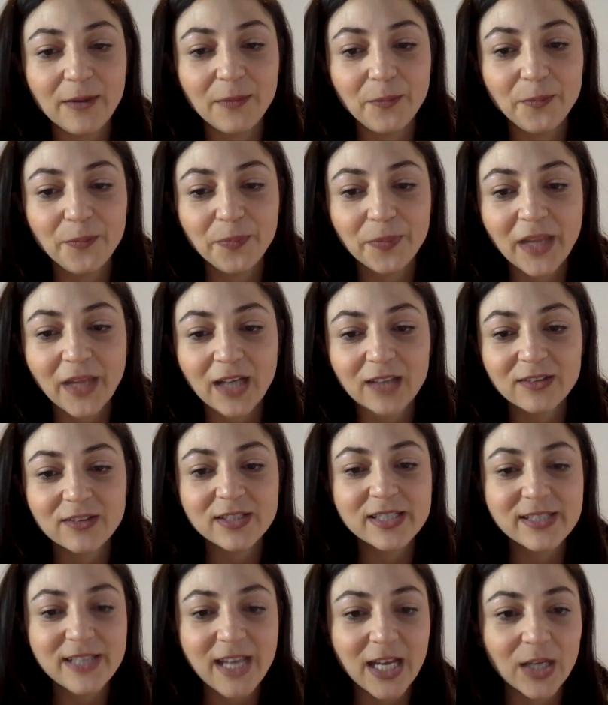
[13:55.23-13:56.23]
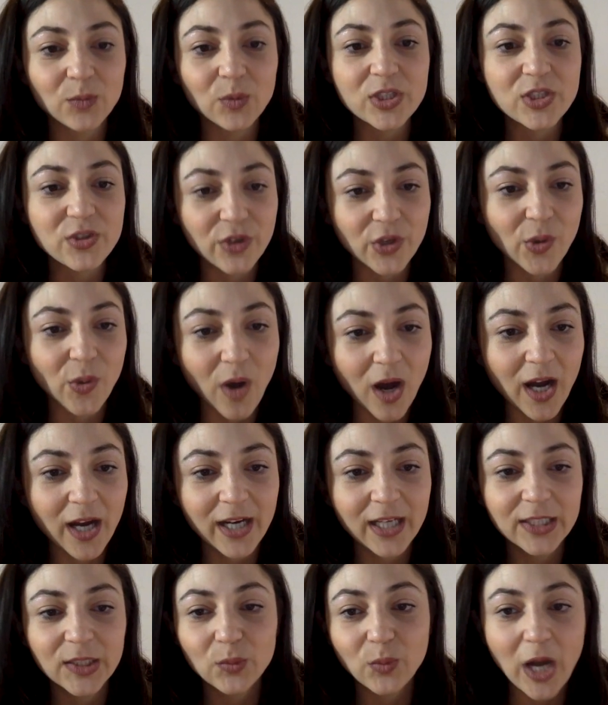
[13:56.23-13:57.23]
understand what's required and
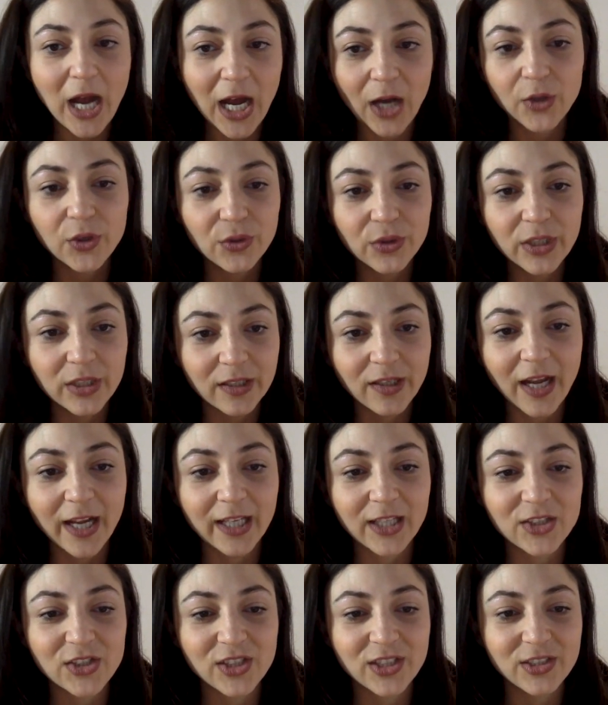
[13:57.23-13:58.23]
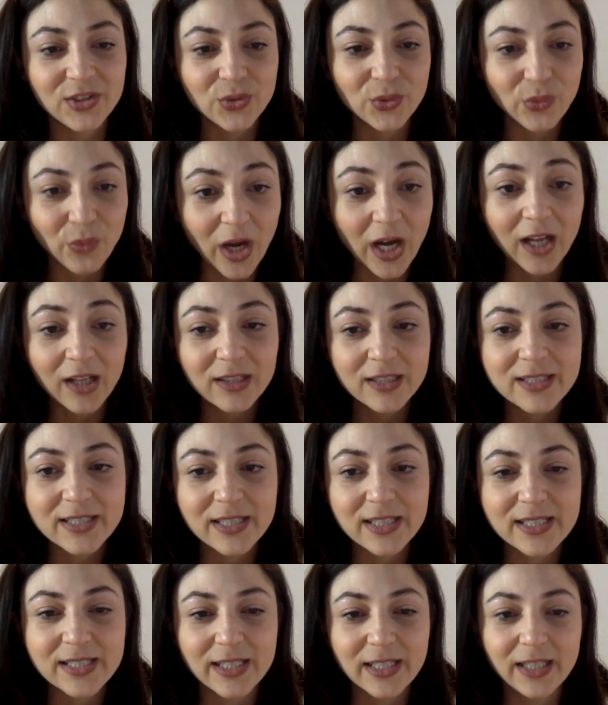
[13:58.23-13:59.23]
how you can actually do well and
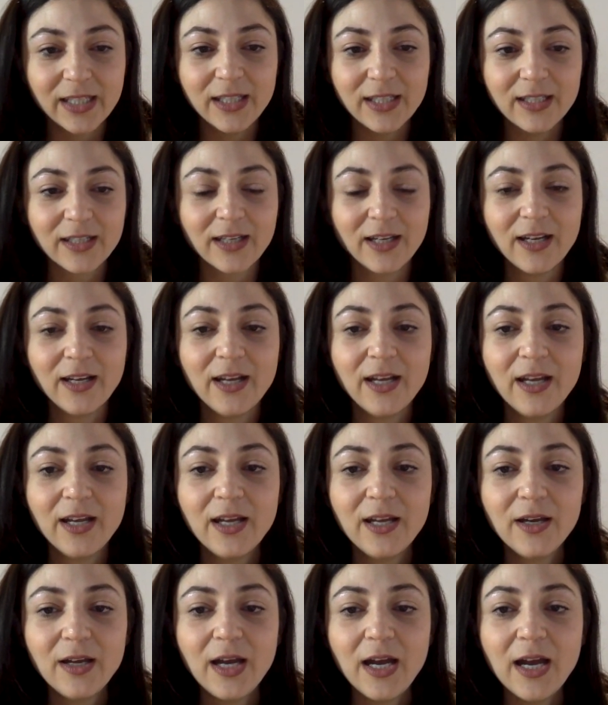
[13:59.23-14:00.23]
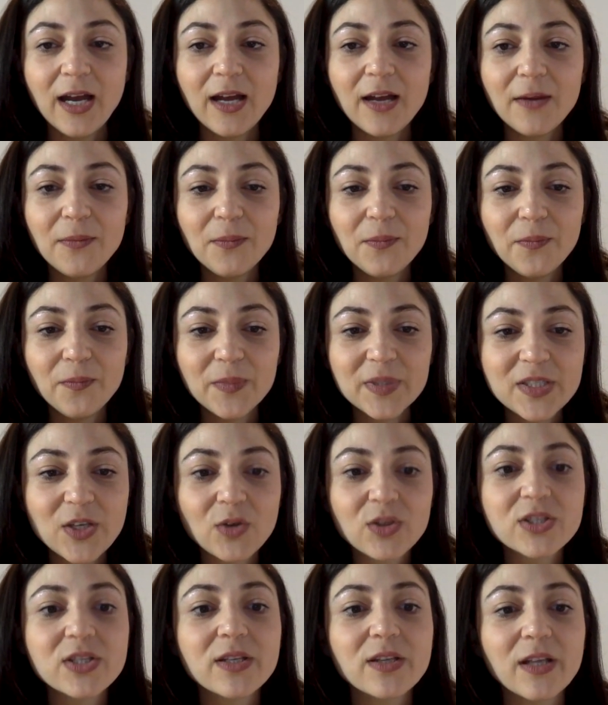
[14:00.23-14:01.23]
succeed. So
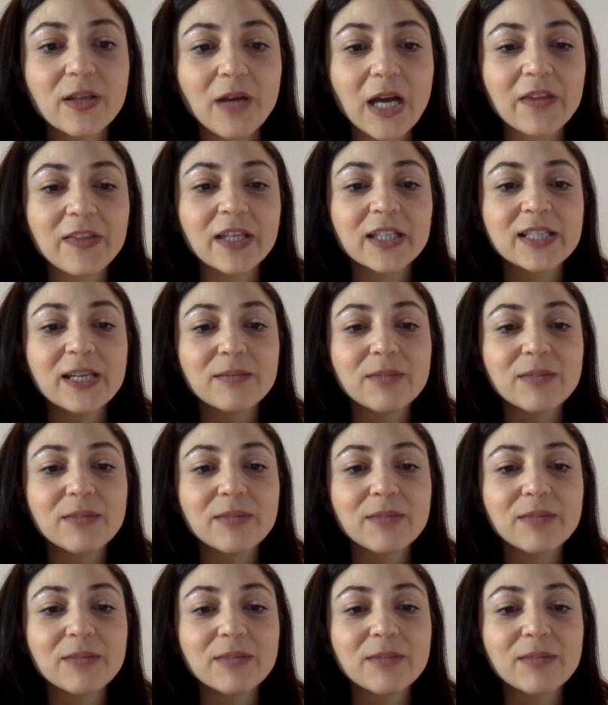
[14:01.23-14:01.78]
I think sometimes the